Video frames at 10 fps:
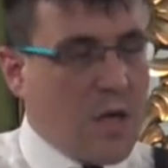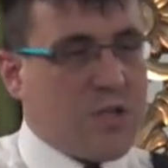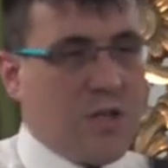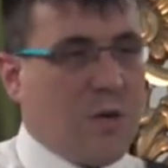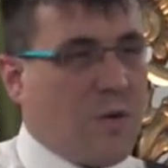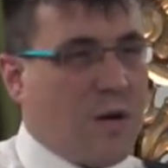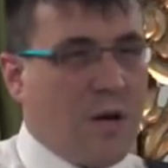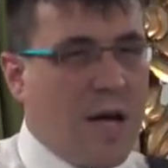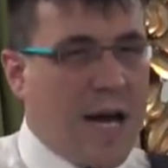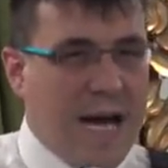And do you know
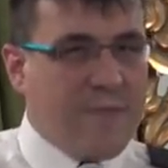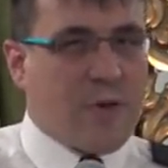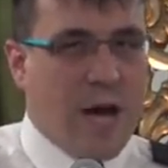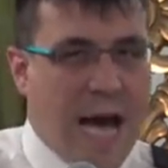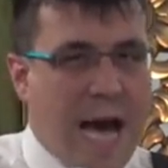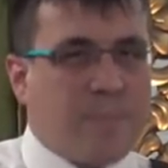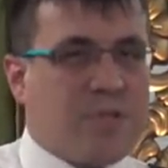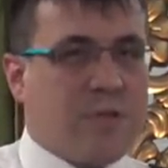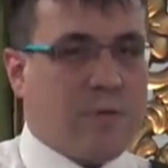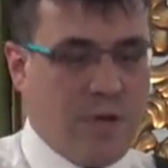what? I've got
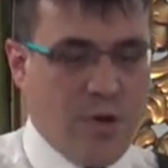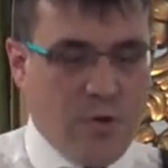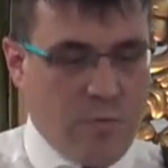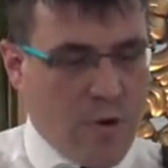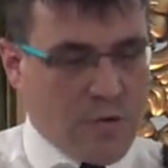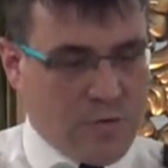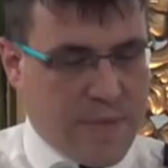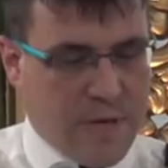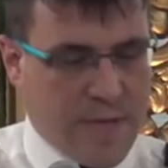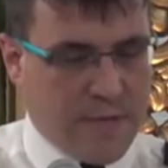absolutely no remorse
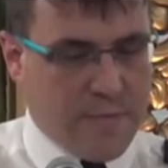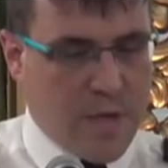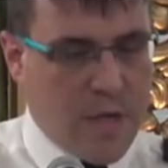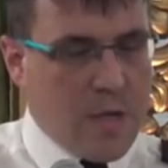about that,